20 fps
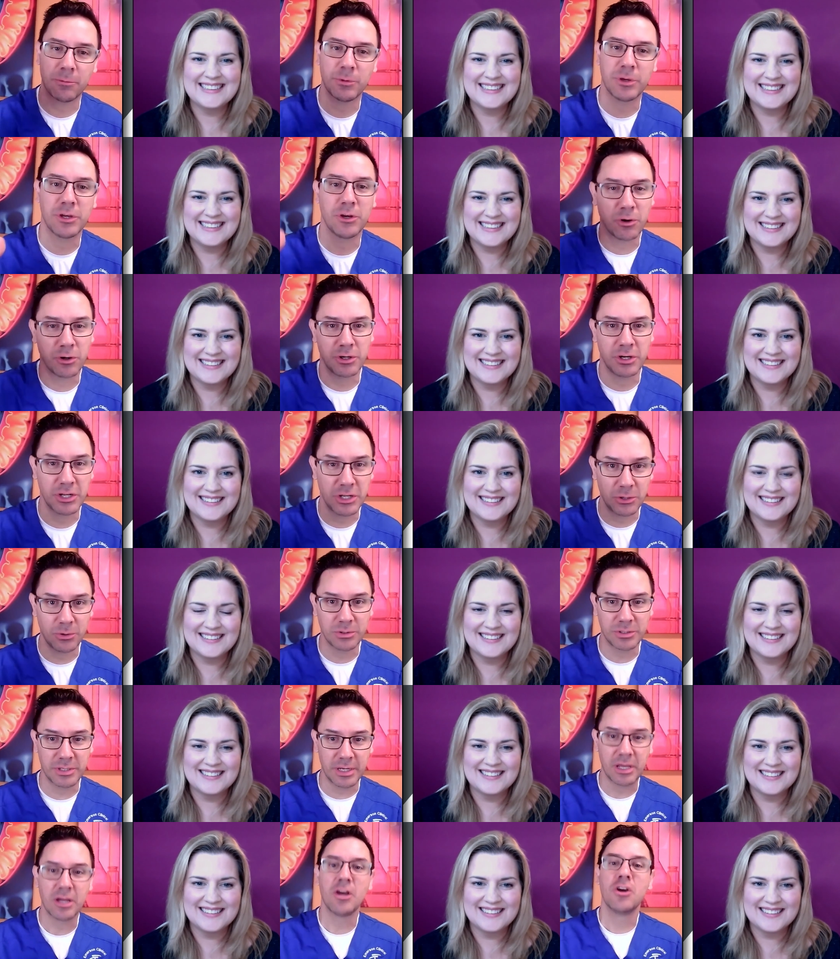Speaker 1: you're going to use
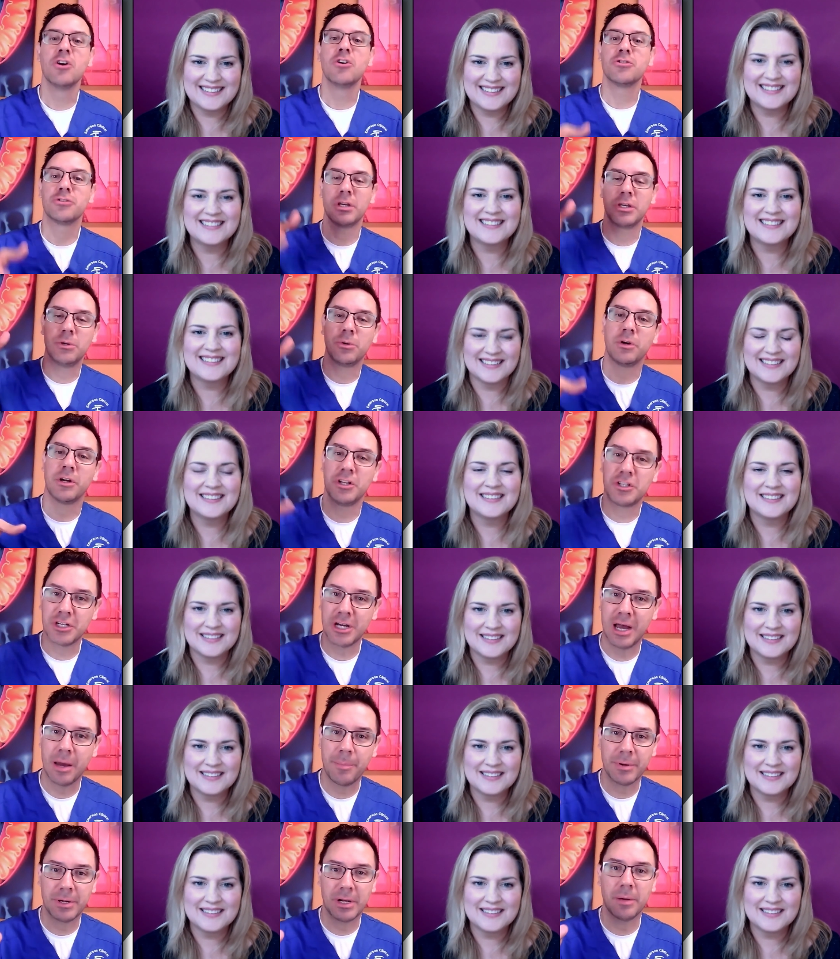it so you can
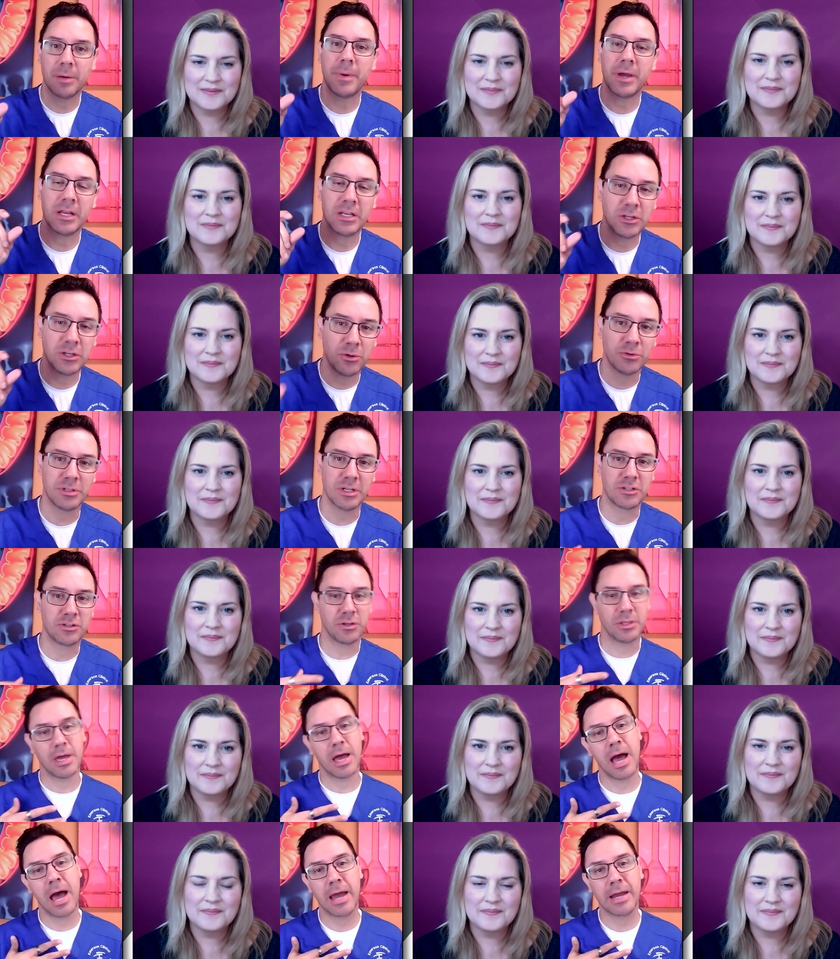chop it up and use it so
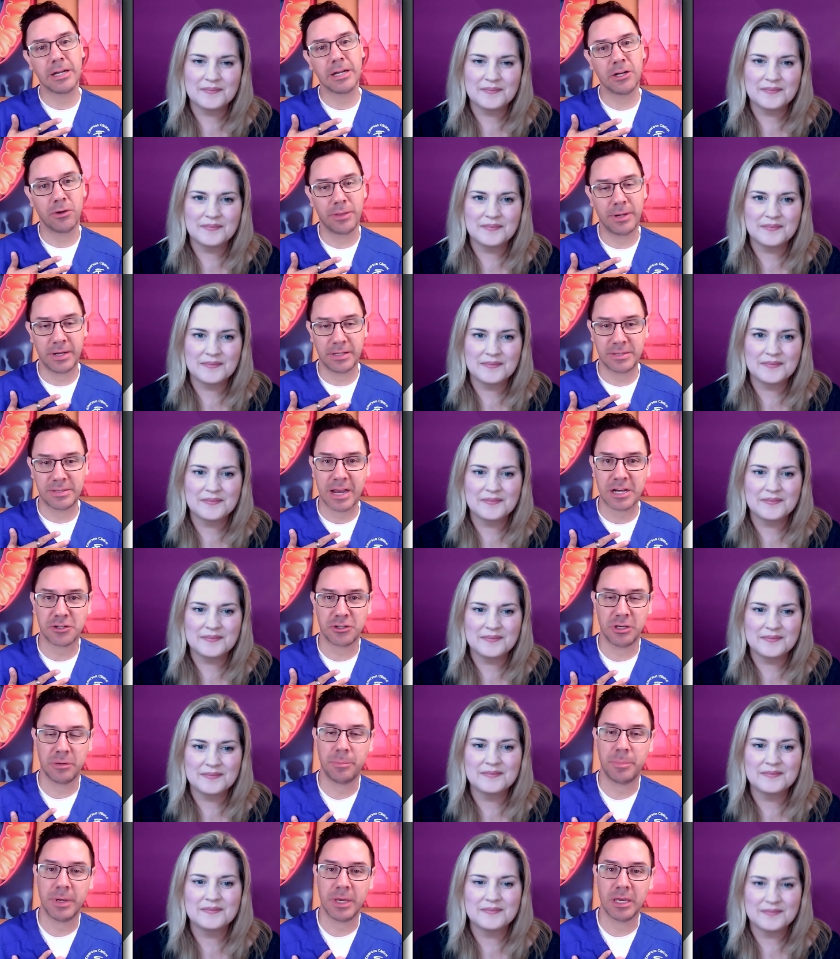that I know that it's
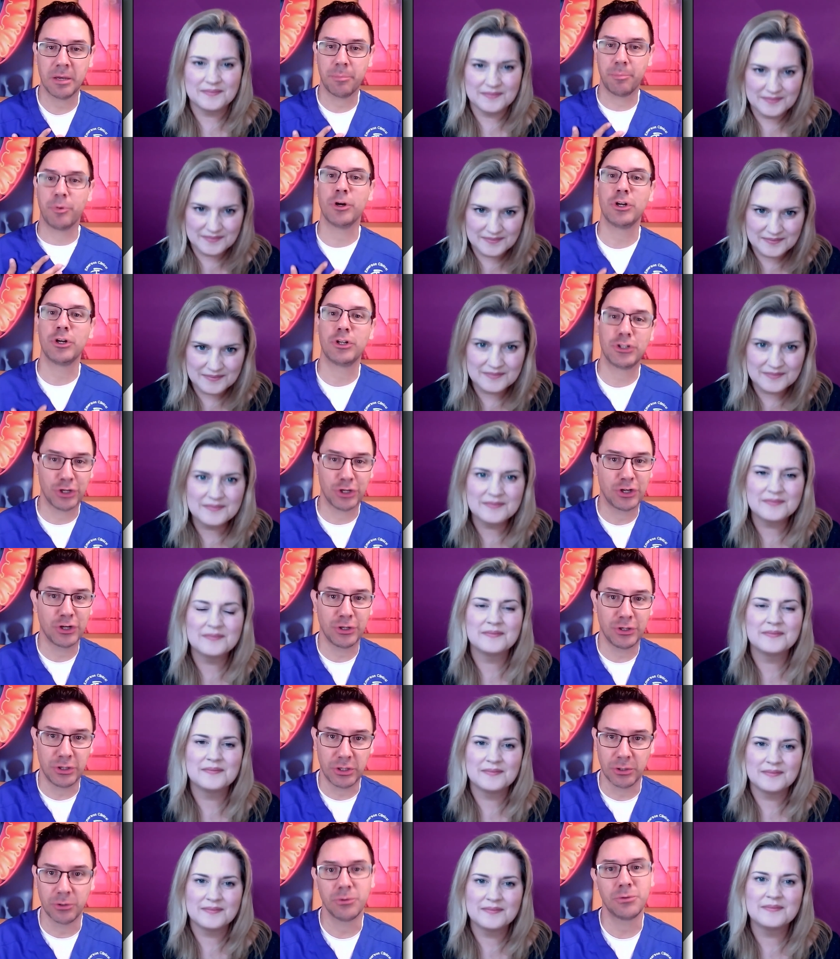actually being put to good
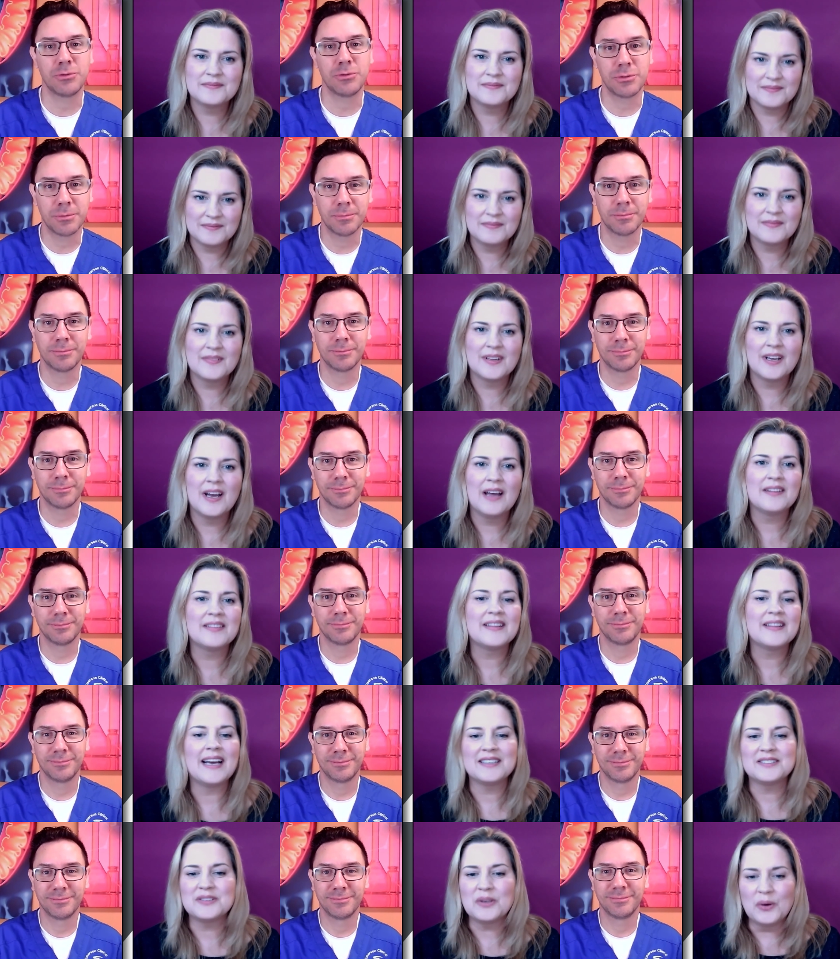use.
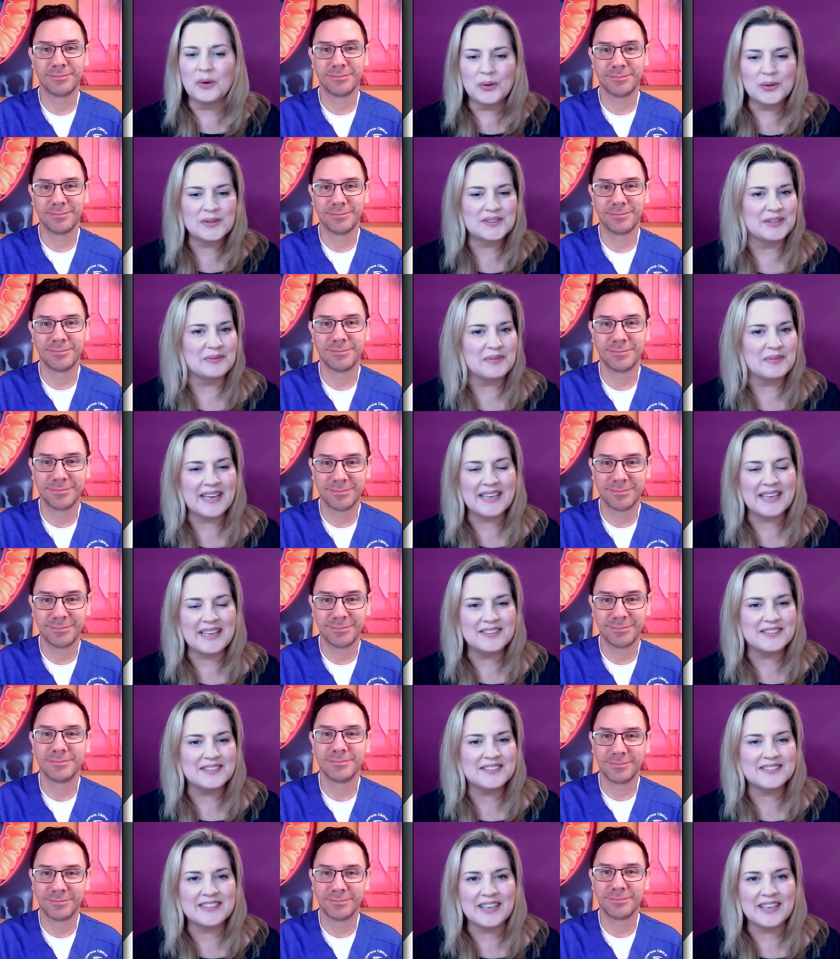
Speaker 2: That's awesome. Thank you
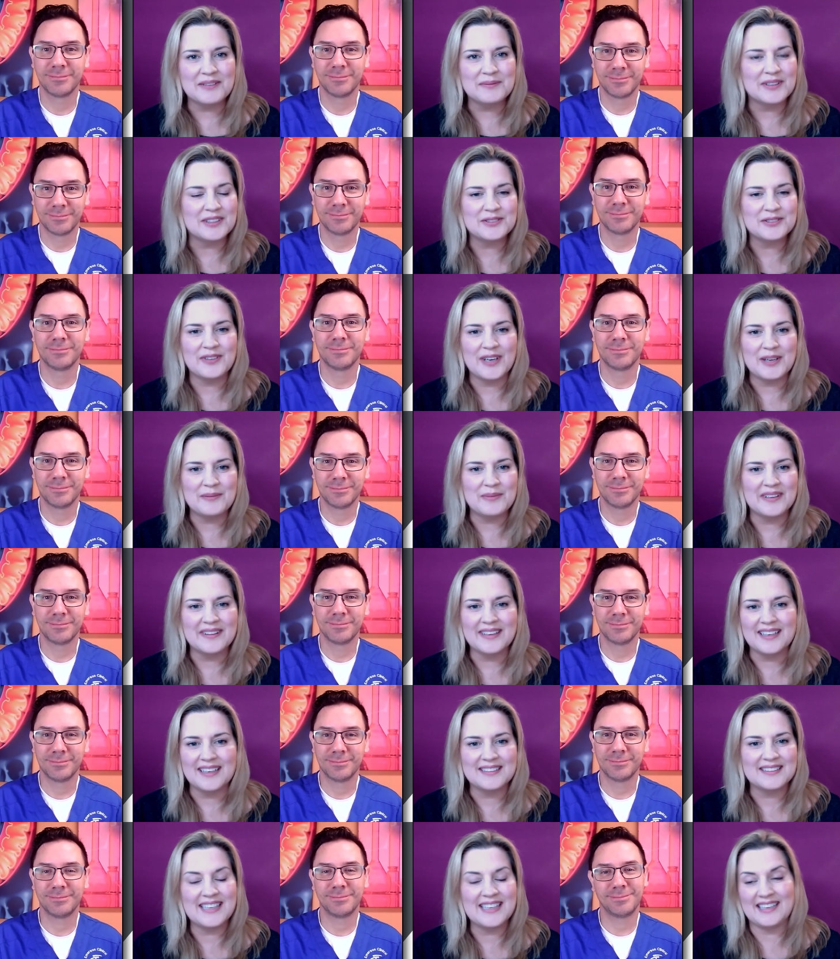so much, Fabian.
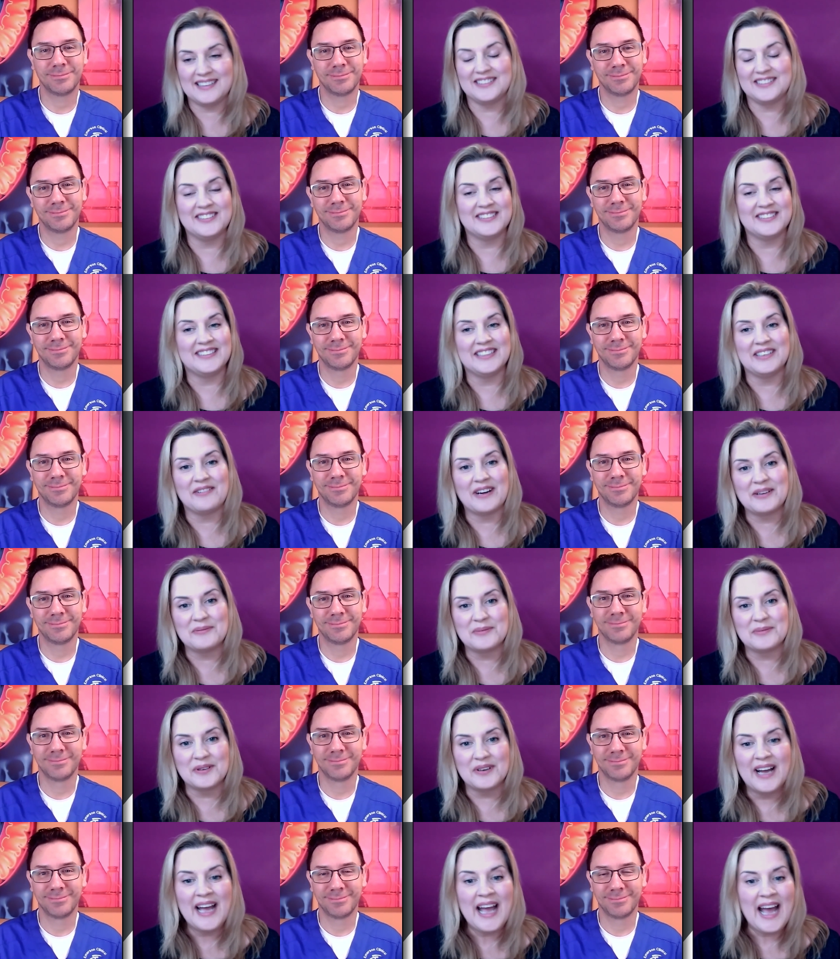That, that's mm. just
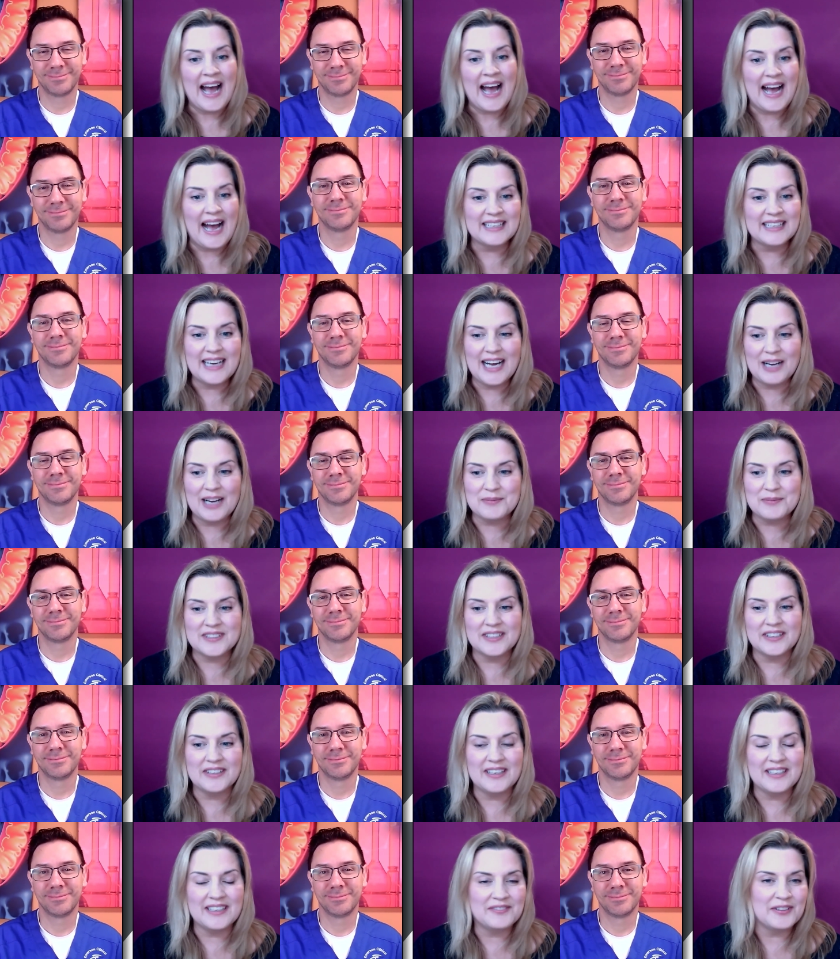incredible. And
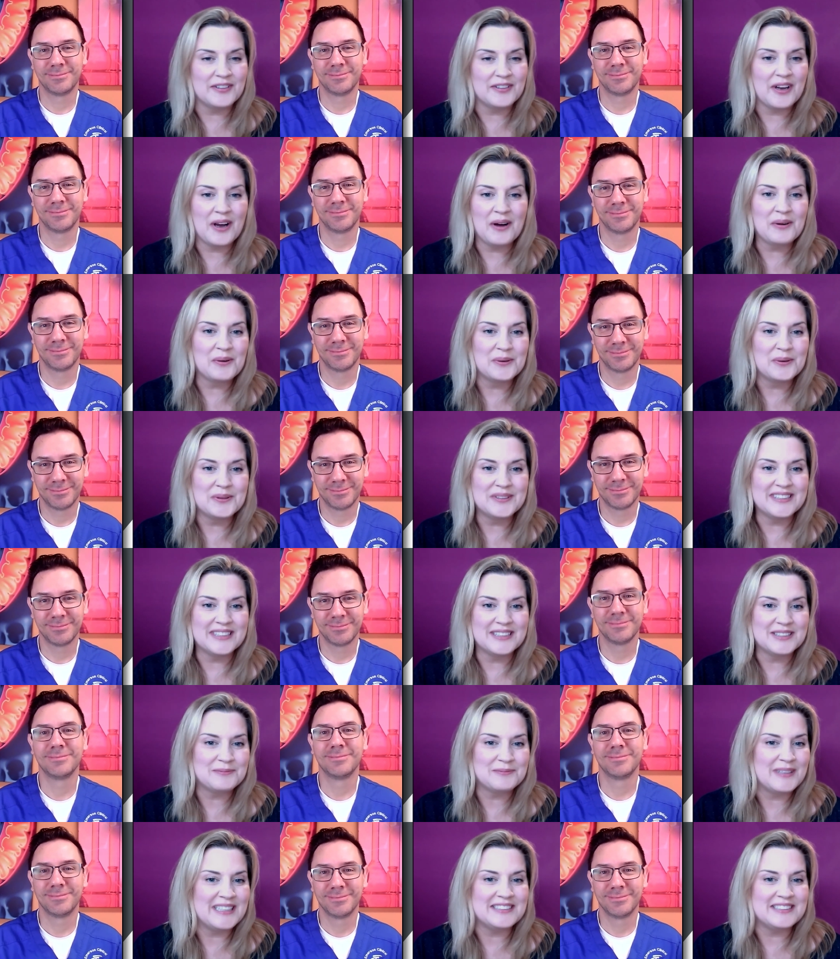absolutely, for the whole
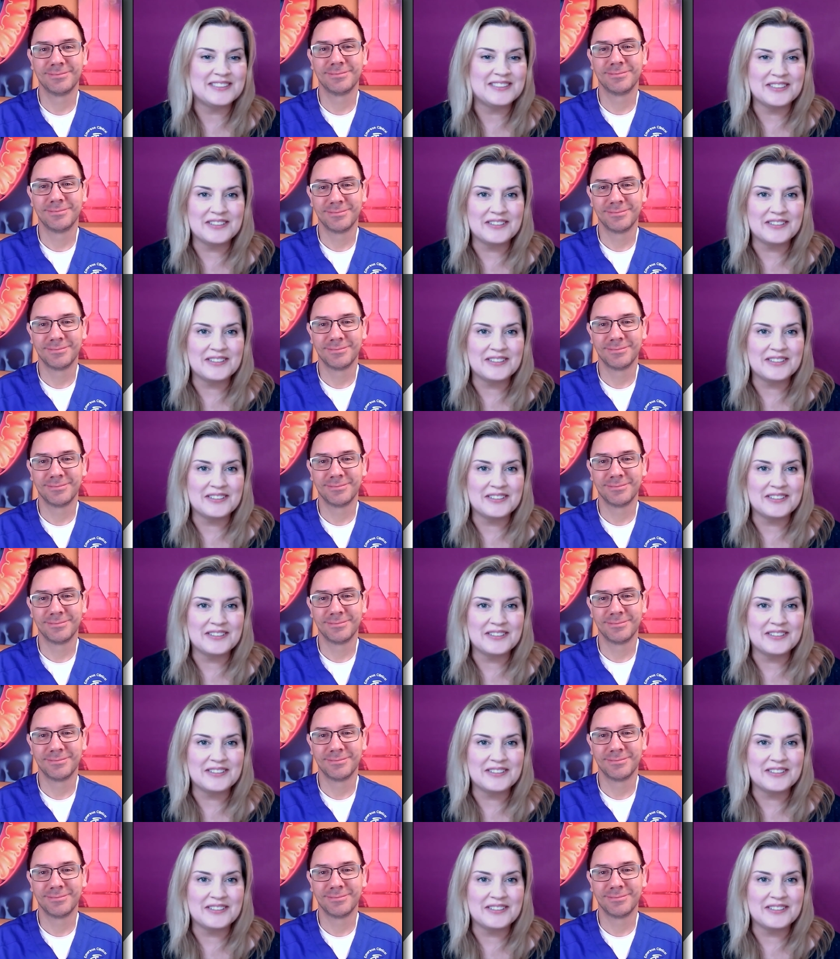audience, please do